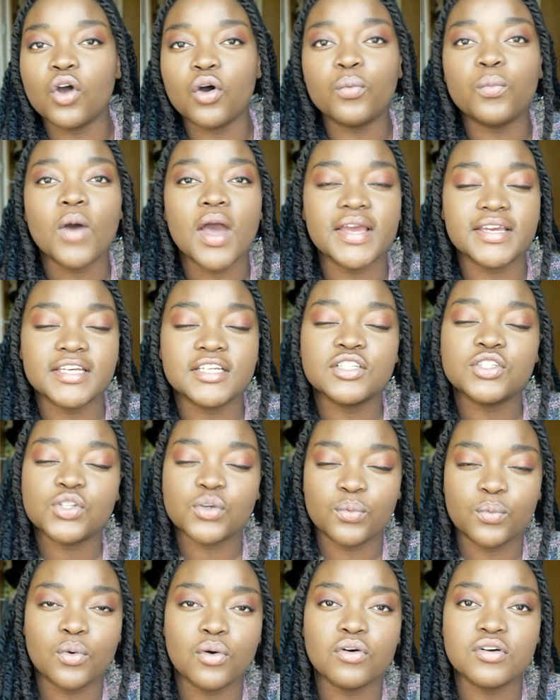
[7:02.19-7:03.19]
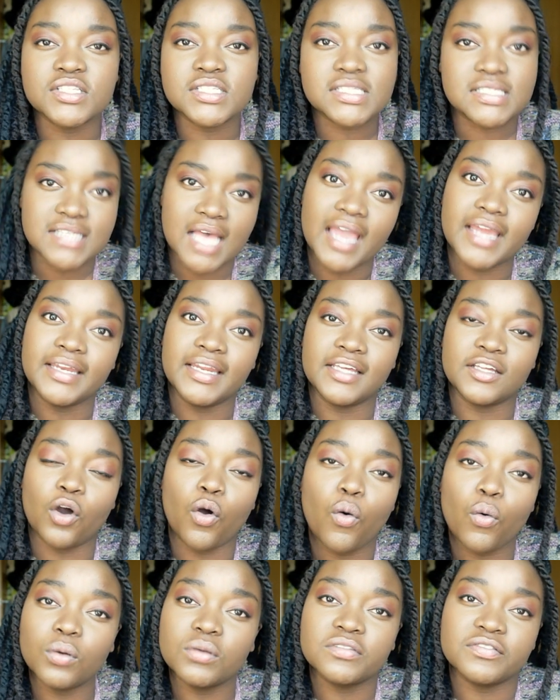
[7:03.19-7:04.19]
working towards signing
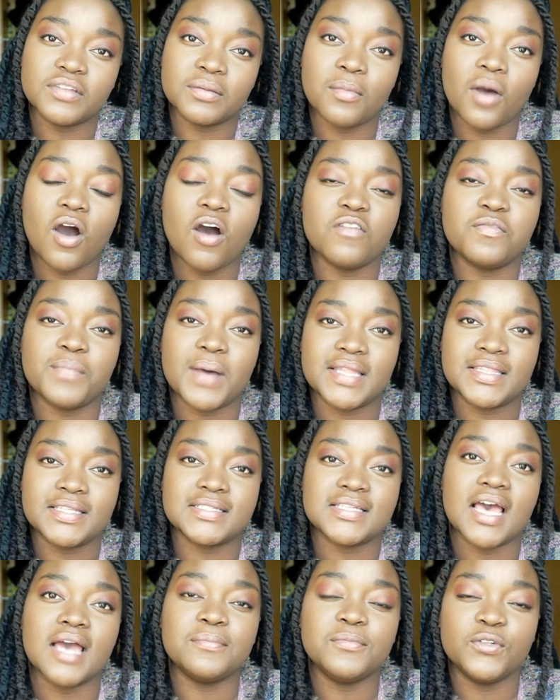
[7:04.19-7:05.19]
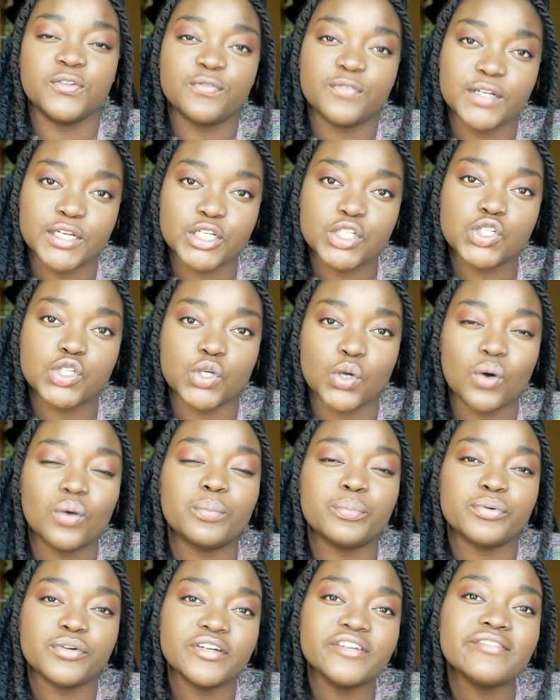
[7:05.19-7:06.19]
all of them off by the time you finish your
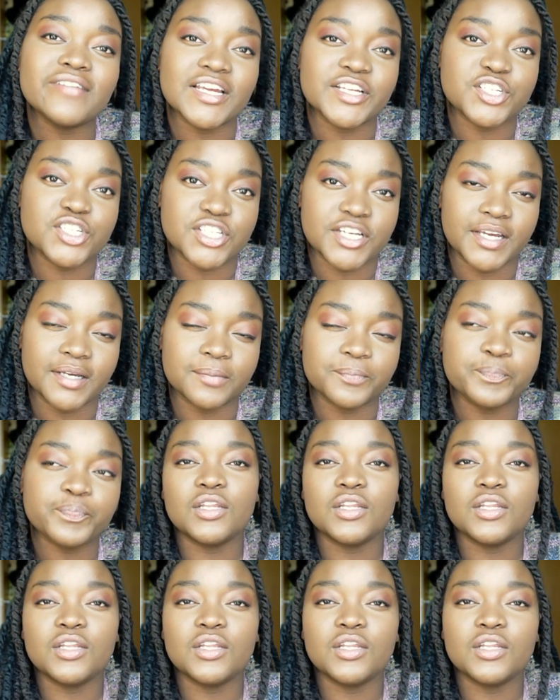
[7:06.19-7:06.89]
pre-reg year.